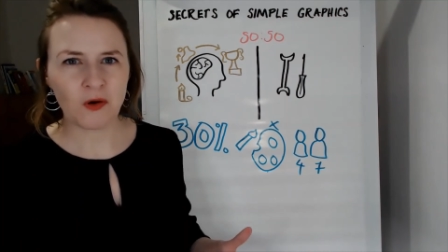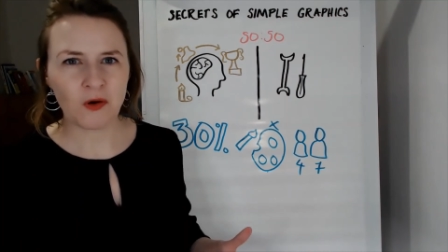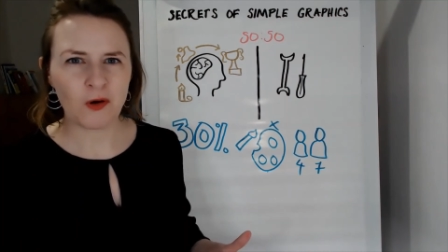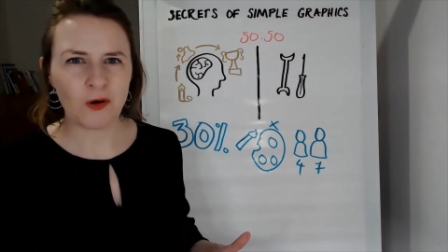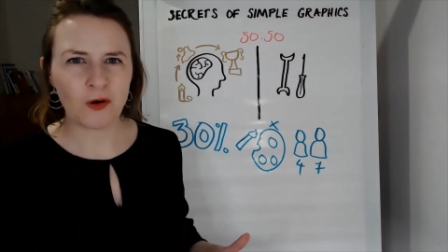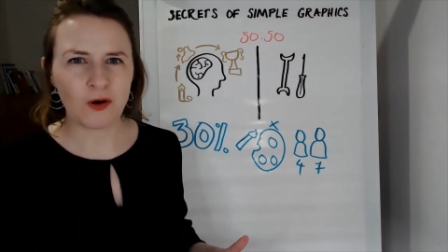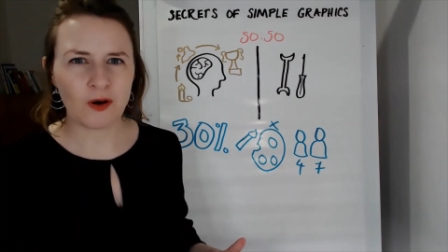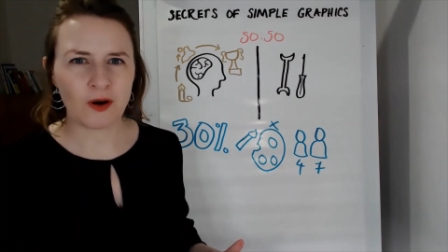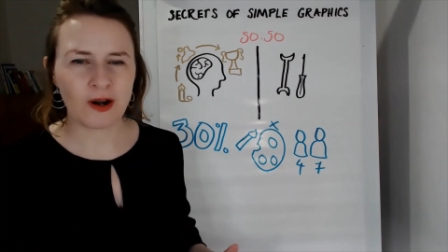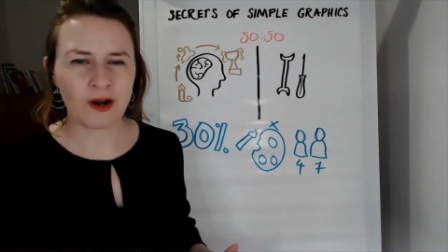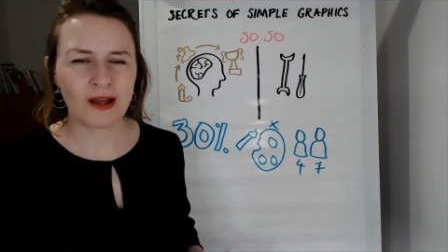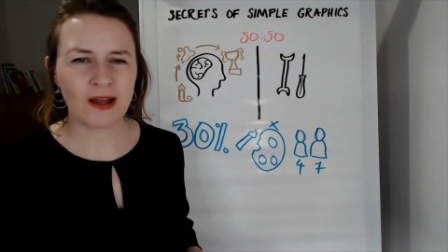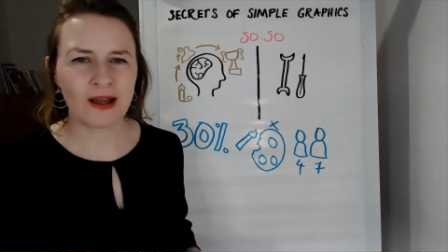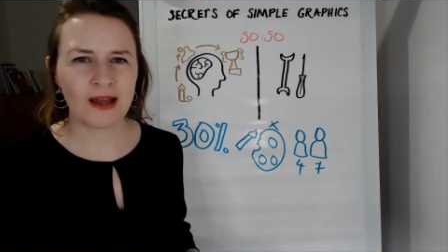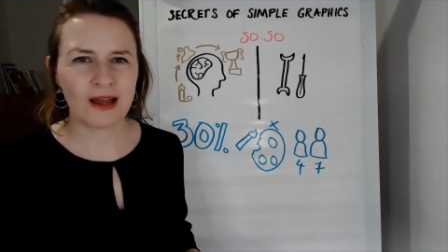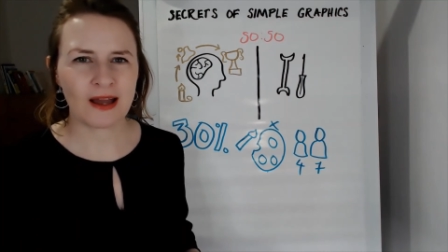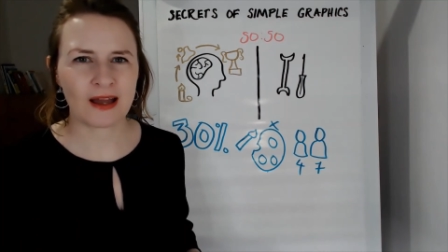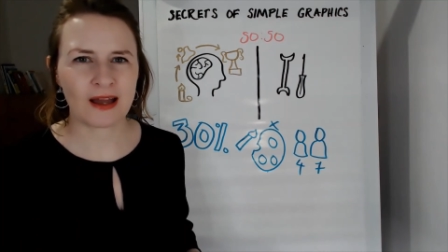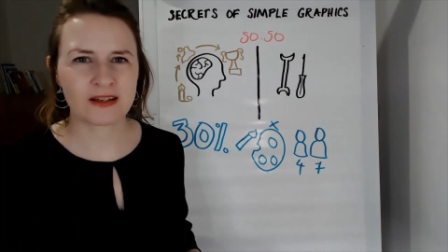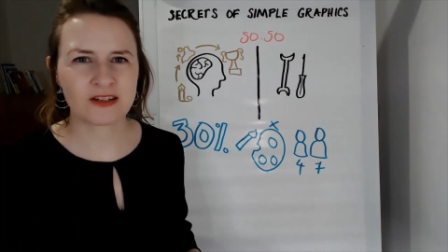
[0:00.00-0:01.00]
or
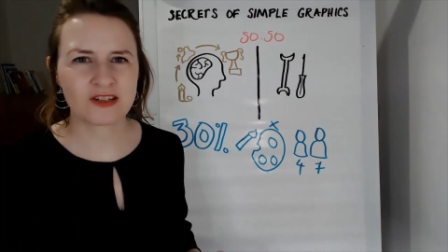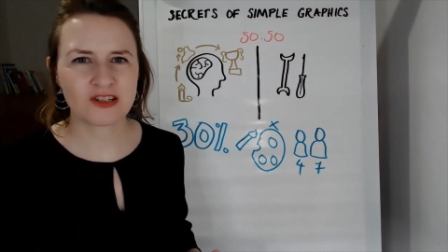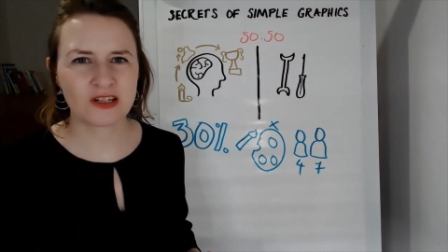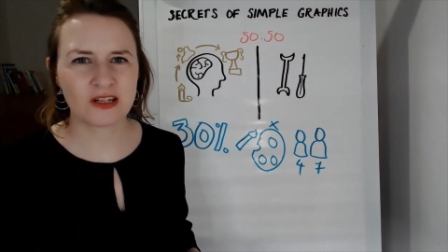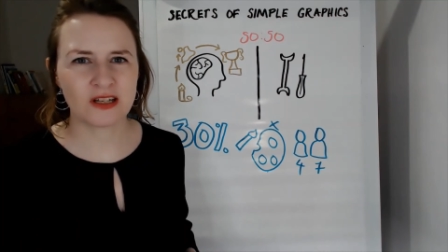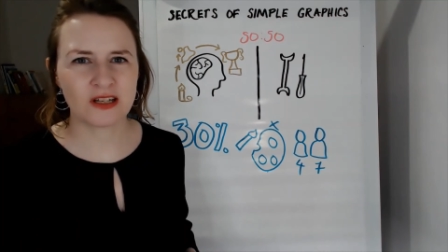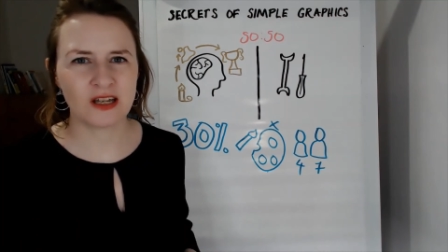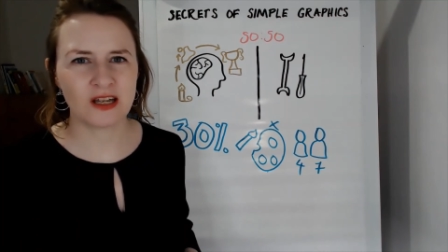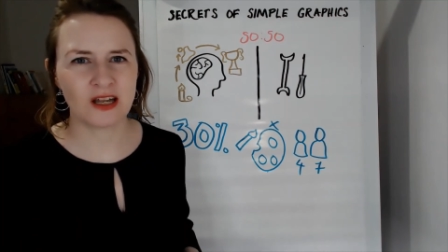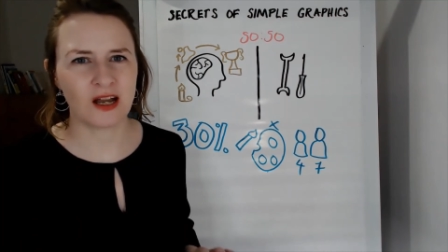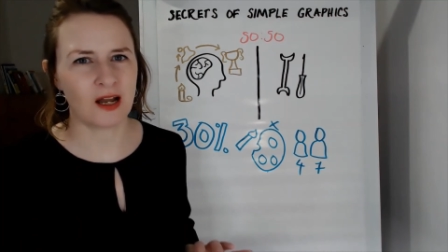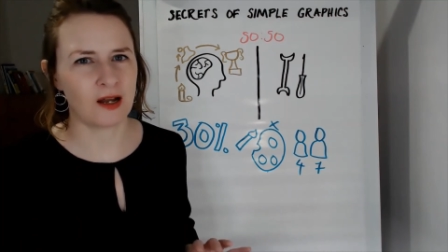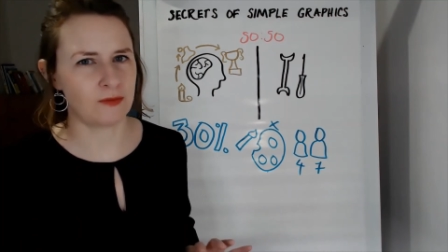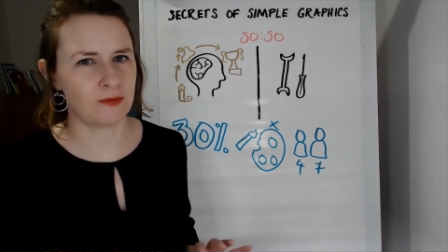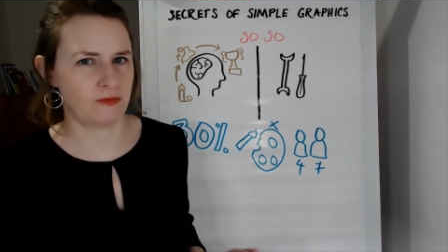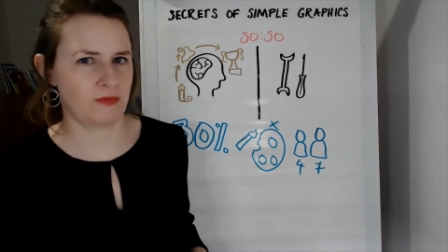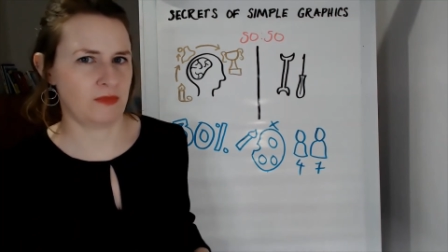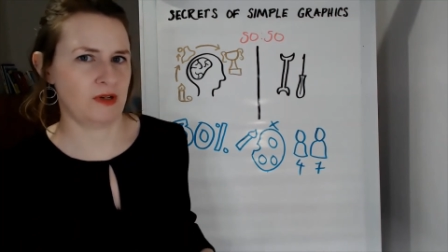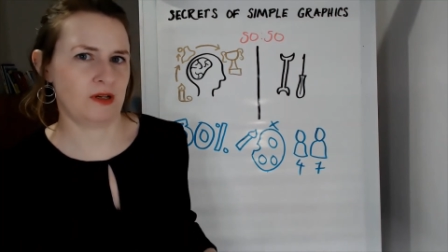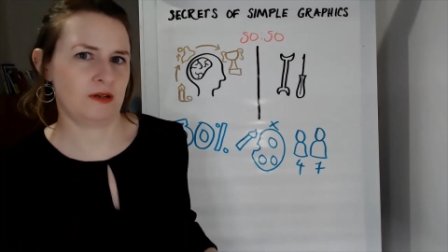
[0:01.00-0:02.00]
actually
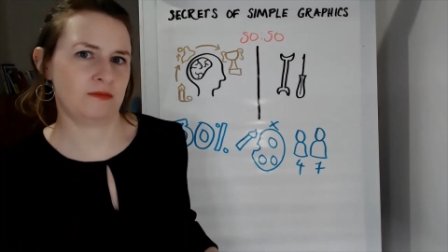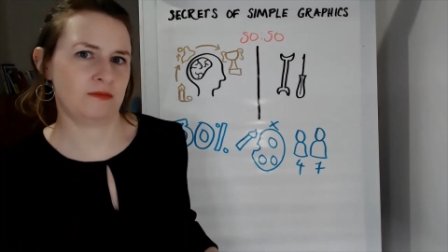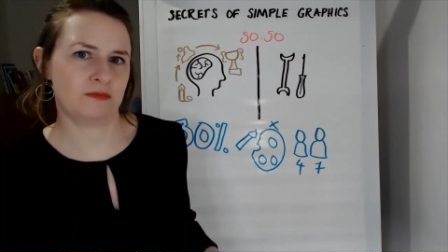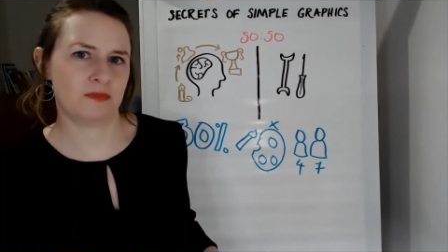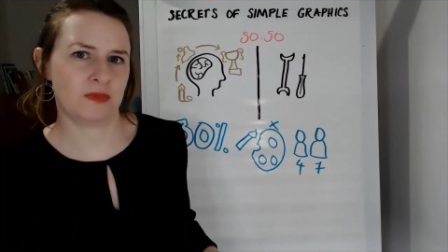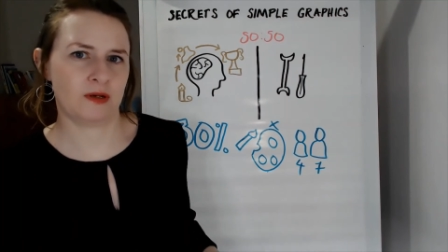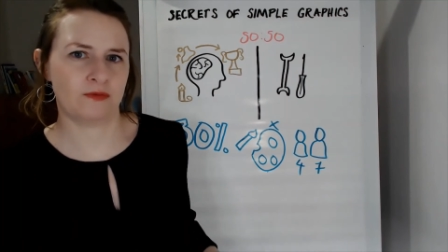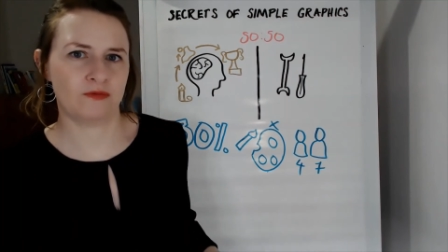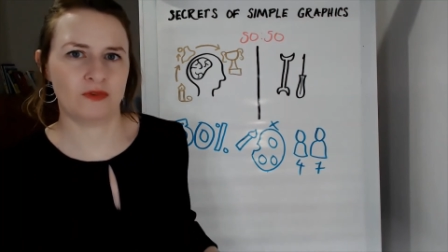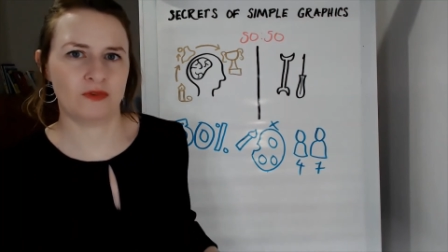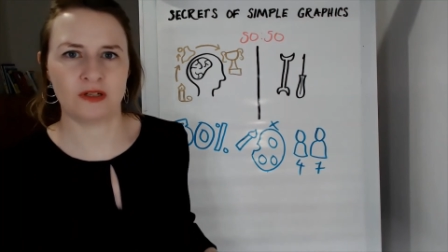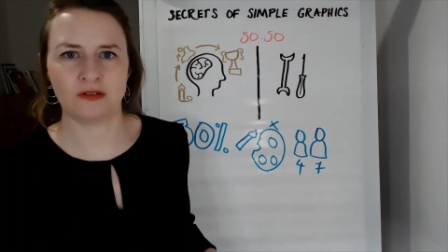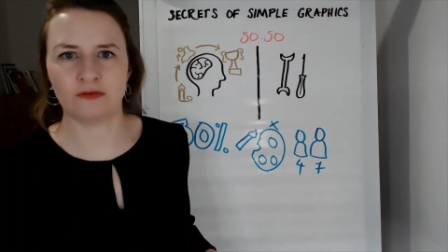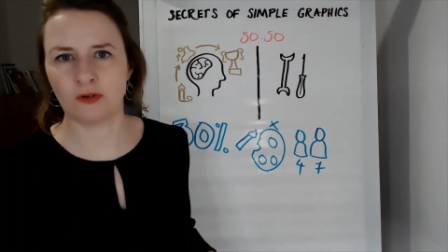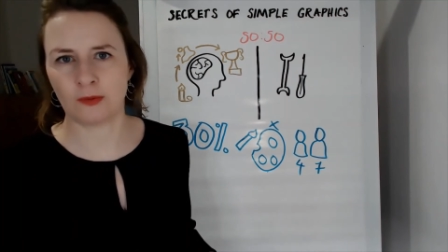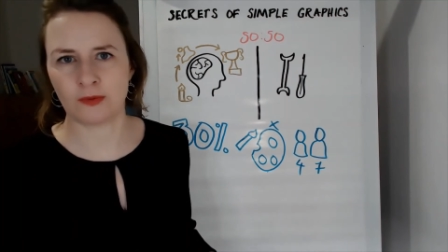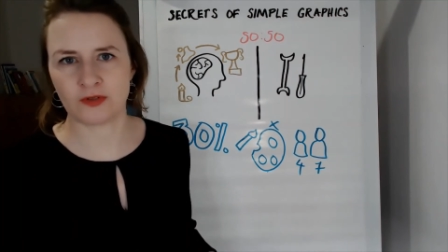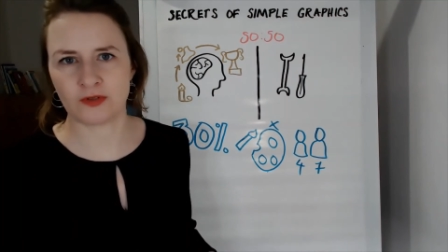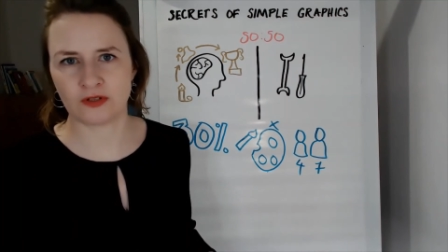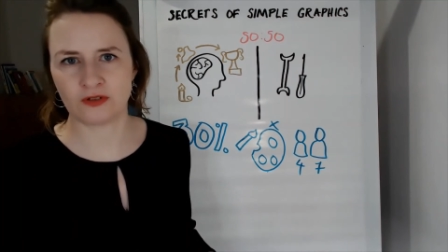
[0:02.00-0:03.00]
I'm really
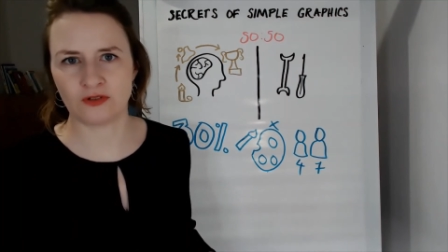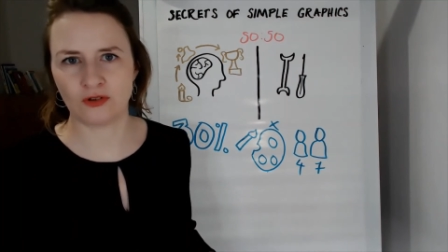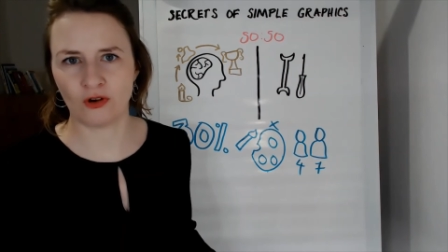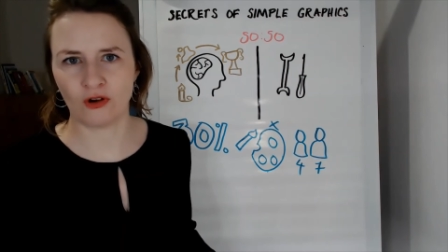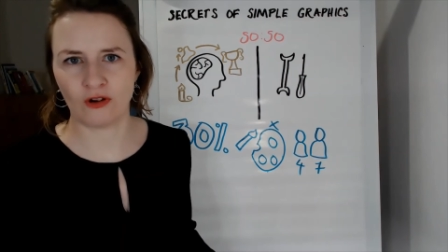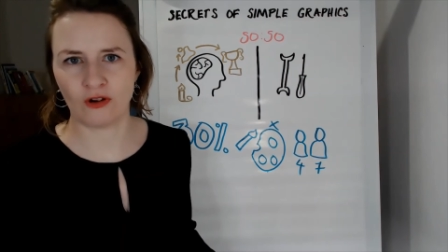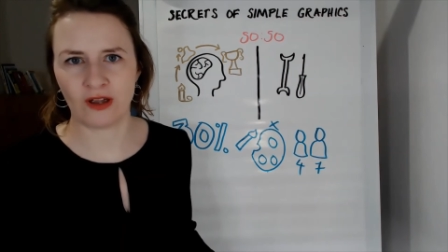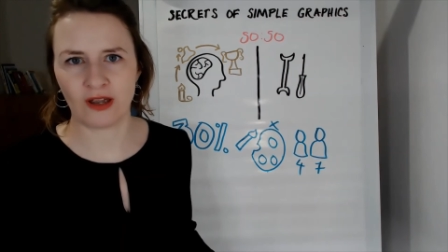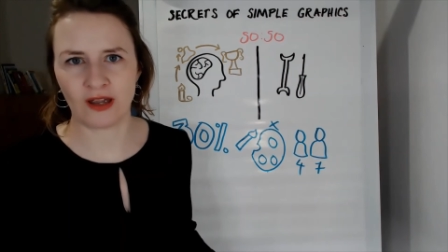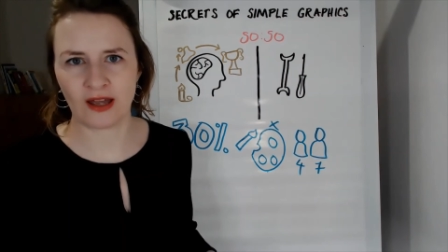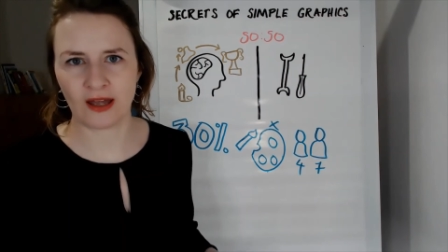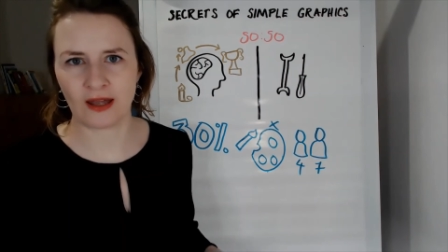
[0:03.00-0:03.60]
rubbish at drawing,